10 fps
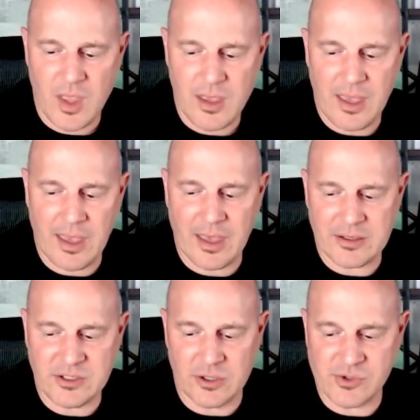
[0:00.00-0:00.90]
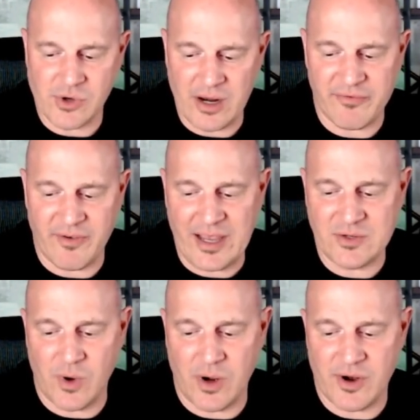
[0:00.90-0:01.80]
And, try to
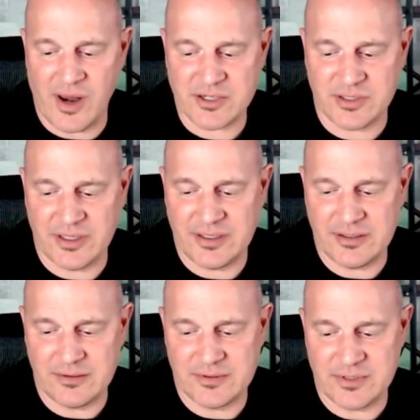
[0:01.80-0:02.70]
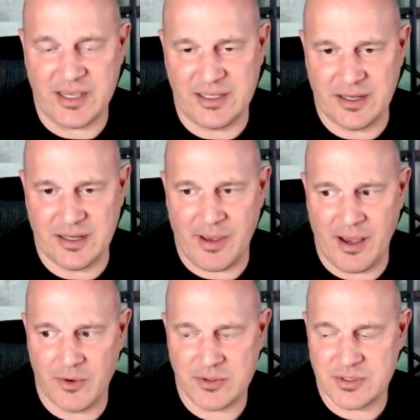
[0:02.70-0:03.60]
find where they're actually talking
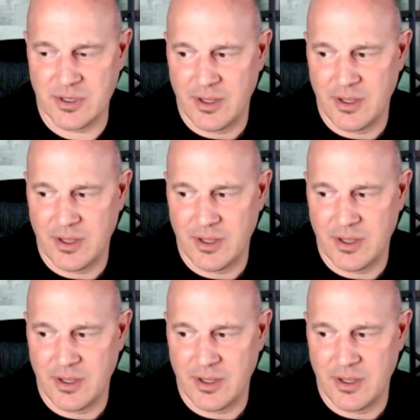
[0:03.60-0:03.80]
about